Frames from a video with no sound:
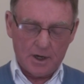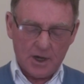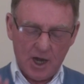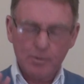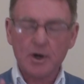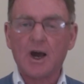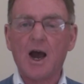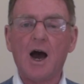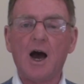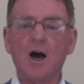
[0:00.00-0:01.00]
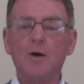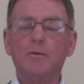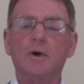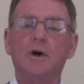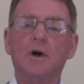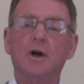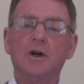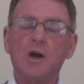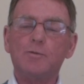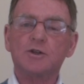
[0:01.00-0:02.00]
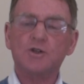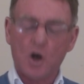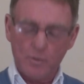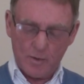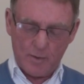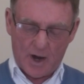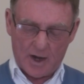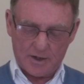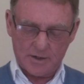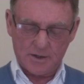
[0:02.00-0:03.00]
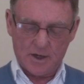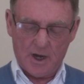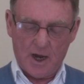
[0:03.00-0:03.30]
Keep a sober mind,